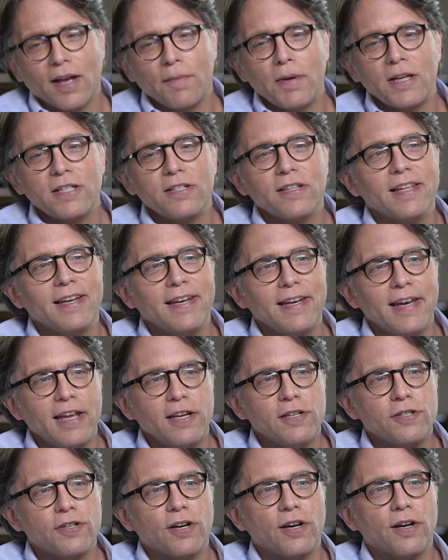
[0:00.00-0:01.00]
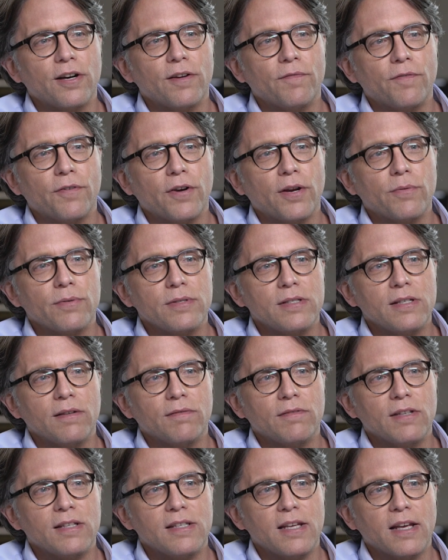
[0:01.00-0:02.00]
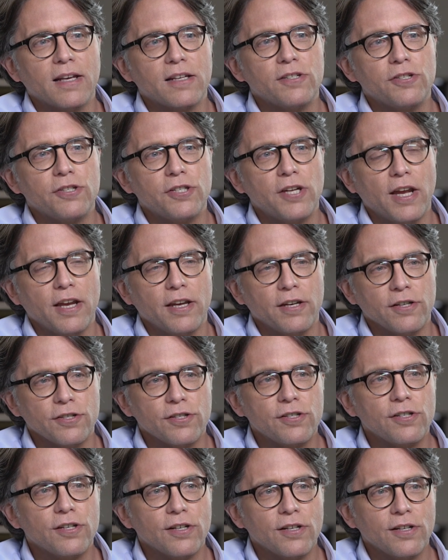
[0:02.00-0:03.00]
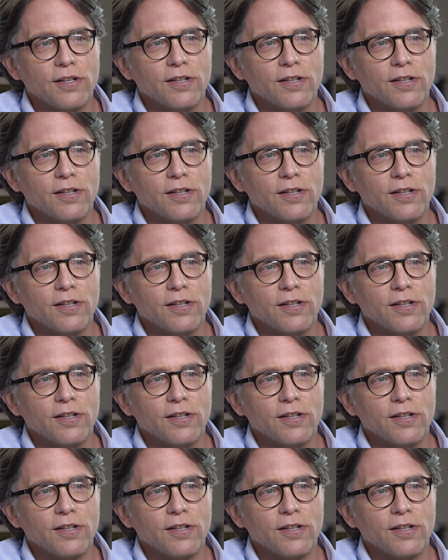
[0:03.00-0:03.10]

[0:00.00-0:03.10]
I bet you the nature and frequency of the tics changed.